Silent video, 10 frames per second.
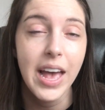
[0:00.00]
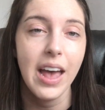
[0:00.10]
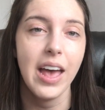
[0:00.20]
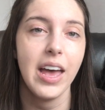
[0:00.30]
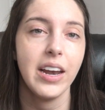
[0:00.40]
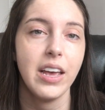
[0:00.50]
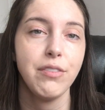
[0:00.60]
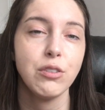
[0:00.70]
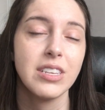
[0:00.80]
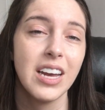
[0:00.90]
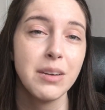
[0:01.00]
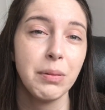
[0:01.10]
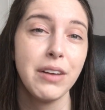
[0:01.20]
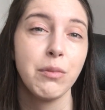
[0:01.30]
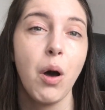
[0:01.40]
And if you decide to
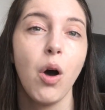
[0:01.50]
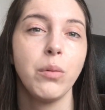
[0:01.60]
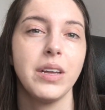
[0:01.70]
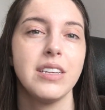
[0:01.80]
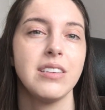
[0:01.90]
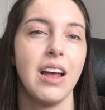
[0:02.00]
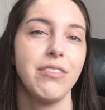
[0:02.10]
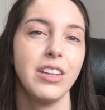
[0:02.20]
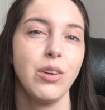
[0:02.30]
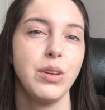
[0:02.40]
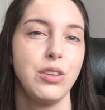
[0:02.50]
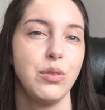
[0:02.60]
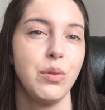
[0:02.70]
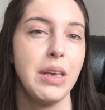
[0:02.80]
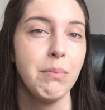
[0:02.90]
play from home, that is definitely going
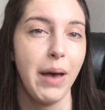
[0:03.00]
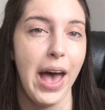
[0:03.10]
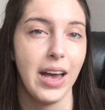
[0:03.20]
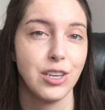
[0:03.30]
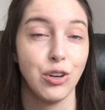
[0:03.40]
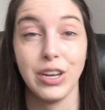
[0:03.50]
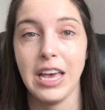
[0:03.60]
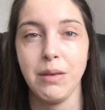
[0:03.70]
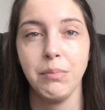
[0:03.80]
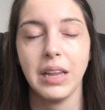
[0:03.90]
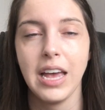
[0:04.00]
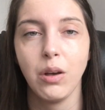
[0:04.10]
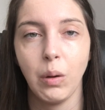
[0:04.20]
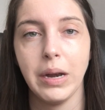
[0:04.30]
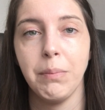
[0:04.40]
to impact your gameplay
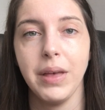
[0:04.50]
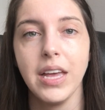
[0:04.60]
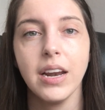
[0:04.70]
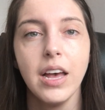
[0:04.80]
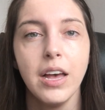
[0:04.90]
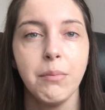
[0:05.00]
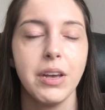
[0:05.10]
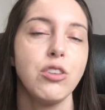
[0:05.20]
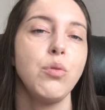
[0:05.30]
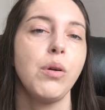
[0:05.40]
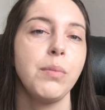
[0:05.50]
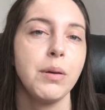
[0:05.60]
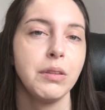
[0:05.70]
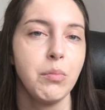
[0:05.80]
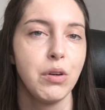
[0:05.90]
quite a bit because you won't be
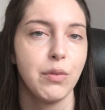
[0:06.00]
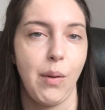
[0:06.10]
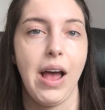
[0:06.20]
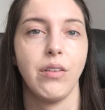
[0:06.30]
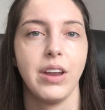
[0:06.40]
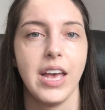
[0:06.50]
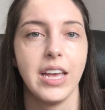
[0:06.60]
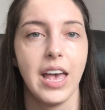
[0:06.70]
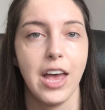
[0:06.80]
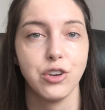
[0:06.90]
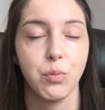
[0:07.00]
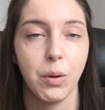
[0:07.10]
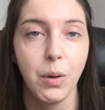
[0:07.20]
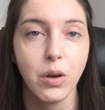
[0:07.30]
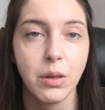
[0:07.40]
able to move around and catch more
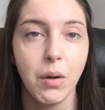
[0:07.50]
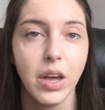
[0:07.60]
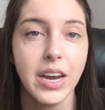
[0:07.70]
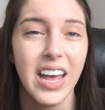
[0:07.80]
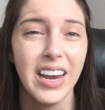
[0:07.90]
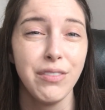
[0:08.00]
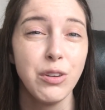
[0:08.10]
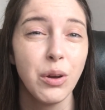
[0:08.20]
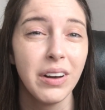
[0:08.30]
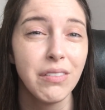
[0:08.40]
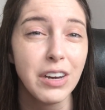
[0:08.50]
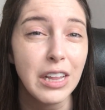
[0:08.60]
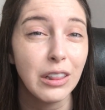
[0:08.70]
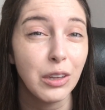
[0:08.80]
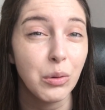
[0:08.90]
Pokemon. And if you don't have any
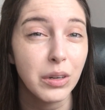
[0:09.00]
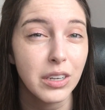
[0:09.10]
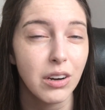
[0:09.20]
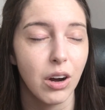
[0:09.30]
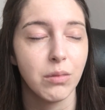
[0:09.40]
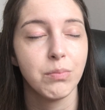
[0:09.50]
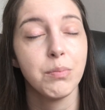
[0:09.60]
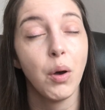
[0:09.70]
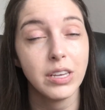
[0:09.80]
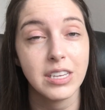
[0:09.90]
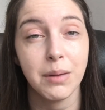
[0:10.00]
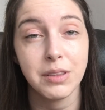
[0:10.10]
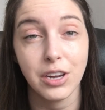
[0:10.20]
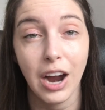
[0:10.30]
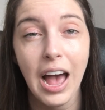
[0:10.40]
lure or Pokestops
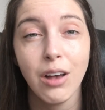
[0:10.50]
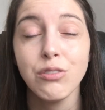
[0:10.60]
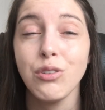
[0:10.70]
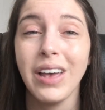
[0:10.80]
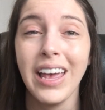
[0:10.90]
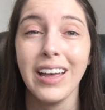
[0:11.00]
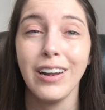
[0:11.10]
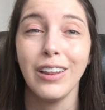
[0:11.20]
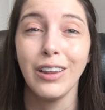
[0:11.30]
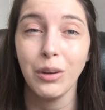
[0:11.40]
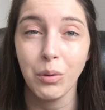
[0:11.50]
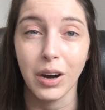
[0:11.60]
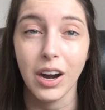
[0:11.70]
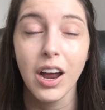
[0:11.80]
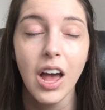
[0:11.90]
at your house, you can't
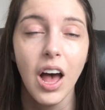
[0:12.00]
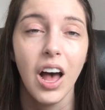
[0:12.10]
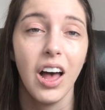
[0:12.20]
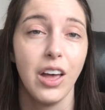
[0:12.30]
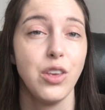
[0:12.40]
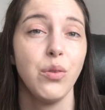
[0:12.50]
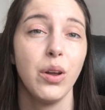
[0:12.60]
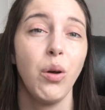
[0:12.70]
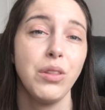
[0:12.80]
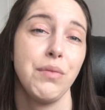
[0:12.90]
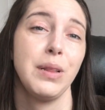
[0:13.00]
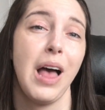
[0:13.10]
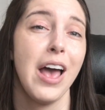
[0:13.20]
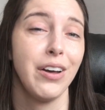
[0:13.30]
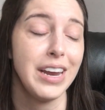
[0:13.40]
lure. You can only
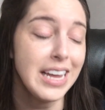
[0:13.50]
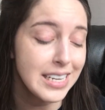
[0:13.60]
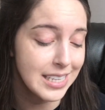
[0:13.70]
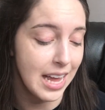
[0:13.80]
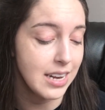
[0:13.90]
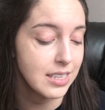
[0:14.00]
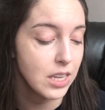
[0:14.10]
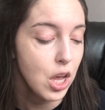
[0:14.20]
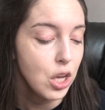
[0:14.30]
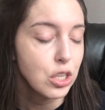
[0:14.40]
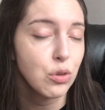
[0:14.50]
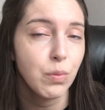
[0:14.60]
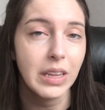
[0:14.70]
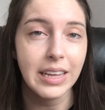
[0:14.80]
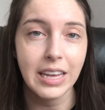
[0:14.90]
rely on incense. So
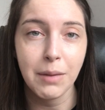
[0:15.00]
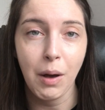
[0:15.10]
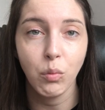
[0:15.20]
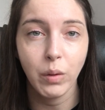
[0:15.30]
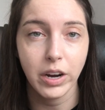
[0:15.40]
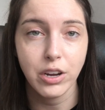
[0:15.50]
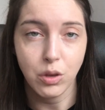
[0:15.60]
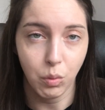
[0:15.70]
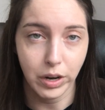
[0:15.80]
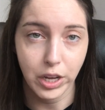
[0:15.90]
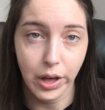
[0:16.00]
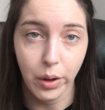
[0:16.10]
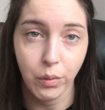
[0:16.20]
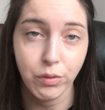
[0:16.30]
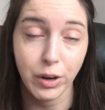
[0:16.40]
really think about where you want to
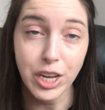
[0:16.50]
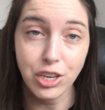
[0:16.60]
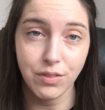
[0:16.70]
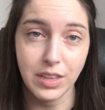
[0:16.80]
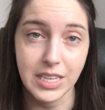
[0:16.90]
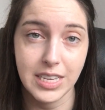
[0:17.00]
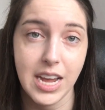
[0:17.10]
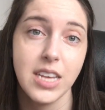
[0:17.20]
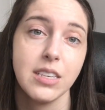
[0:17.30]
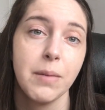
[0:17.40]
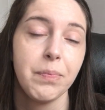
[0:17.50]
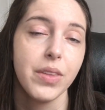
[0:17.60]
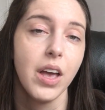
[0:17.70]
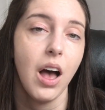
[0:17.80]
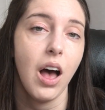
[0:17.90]
go for each of these days.
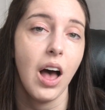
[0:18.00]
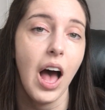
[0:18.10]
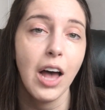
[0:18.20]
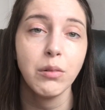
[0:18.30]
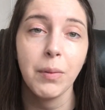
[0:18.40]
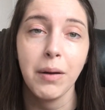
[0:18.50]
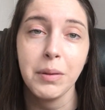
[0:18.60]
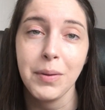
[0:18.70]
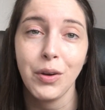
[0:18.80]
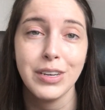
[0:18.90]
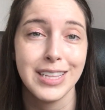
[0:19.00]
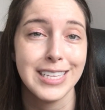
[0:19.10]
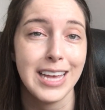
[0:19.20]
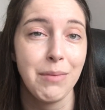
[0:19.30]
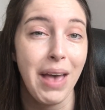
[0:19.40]
I will probably be going to the
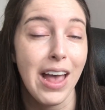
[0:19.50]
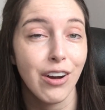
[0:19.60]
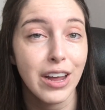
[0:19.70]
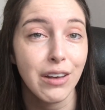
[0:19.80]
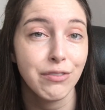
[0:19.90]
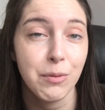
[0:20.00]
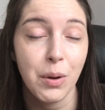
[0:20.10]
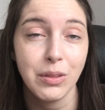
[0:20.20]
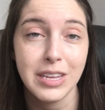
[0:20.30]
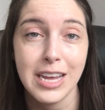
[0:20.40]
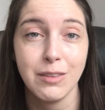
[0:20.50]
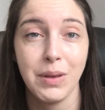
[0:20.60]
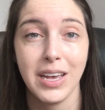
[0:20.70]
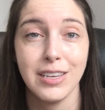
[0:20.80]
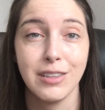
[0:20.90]
same area for both days
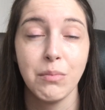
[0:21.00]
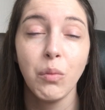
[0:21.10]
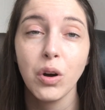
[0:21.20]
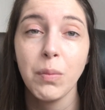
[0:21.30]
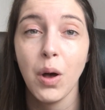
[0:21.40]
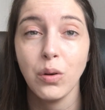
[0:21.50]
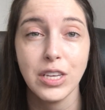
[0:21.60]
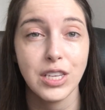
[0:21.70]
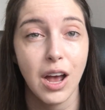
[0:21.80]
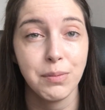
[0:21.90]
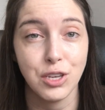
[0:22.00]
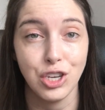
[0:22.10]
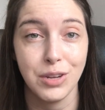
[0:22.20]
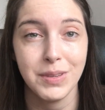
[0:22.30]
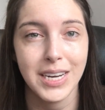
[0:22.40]
because the more Pokestops and
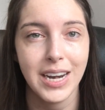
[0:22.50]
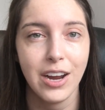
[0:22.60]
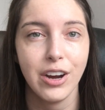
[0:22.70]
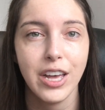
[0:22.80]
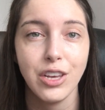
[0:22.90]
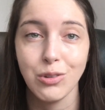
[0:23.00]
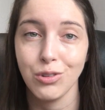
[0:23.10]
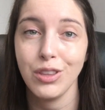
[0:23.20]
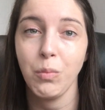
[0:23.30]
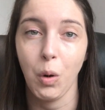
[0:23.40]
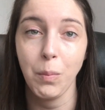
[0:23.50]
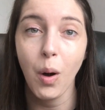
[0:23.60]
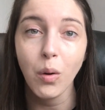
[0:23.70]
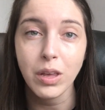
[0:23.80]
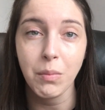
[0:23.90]
gyms in an area, usually the more
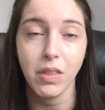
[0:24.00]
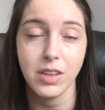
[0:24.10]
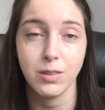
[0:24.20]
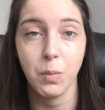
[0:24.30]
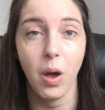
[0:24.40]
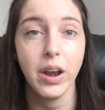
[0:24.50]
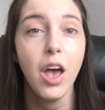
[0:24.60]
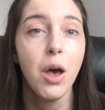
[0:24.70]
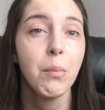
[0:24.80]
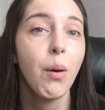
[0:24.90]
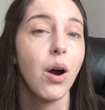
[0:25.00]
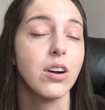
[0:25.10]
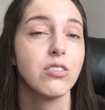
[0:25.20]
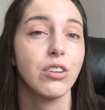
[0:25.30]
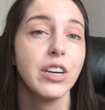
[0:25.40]
Pokemon that spawn.
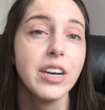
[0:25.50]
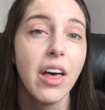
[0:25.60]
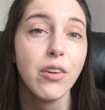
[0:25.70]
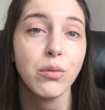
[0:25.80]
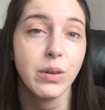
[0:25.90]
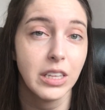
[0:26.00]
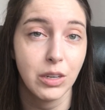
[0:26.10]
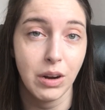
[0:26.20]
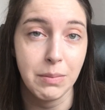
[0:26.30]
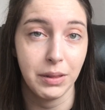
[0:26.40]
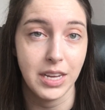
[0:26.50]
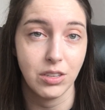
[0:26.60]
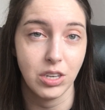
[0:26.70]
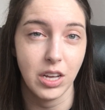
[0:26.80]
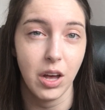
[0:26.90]
Parks are another really great
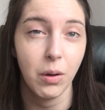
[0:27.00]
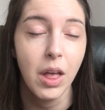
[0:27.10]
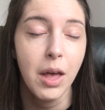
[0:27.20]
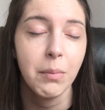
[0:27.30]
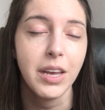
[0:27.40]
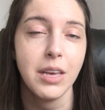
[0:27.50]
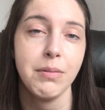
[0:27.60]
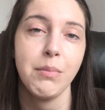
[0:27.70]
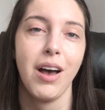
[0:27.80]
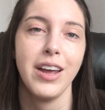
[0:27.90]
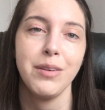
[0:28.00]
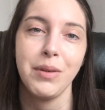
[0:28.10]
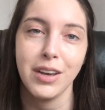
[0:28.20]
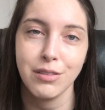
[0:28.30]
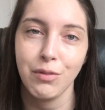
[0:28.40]
place to go. But keep in mind,
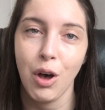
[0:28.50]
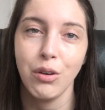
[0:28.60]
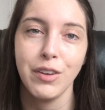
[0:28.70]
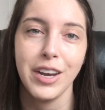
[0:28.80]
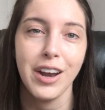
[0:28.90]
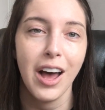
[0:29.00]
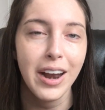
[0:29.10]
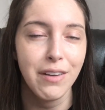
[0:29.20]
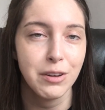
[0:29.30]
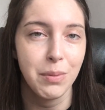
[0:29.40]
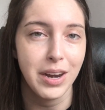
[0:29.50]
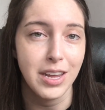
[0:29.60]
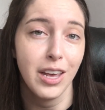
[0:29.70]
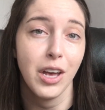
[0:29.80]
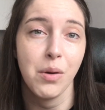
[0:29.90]
because of COVID, not everybody
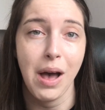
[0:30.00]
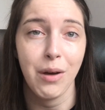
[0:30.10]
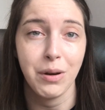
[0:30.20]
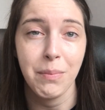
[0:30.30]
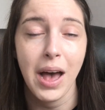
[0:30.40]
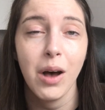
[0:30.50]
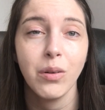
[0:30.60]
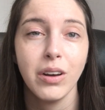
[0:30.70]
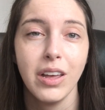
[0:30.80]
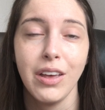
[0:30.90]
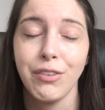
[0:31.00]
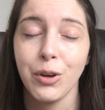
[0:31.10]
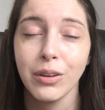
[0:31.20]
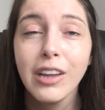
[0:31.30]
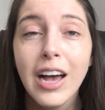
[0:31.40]
can go out and about. If
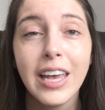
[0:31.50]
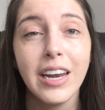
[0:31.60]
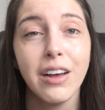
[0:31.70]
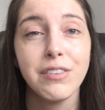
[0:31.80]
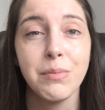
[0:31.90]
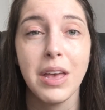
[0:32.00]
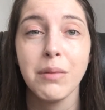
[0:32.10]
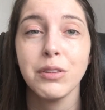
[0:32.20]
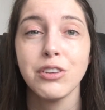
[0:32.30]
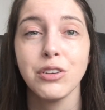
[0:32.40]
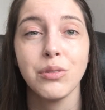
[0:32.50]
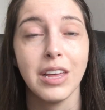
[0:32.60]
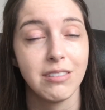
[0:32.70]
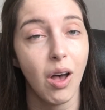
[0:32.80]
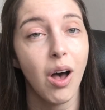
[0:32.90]
you're lucky enough to be able to,
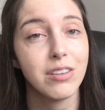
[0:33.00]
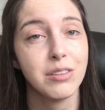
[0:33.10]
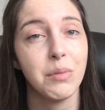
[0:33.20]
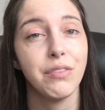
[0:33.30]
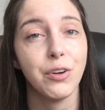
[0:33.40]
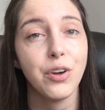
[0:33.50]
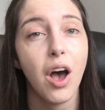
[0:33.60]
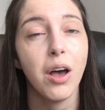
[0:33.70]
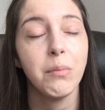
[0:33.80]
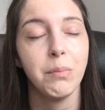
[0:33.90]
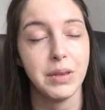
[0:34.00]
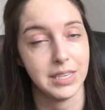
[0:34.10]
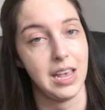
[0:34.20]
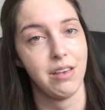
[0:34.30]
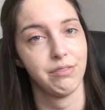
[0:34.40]
that's awesome. If you're not, be
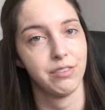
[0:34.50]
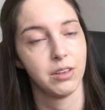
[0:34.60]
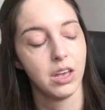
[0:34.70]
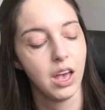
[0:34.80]
safe.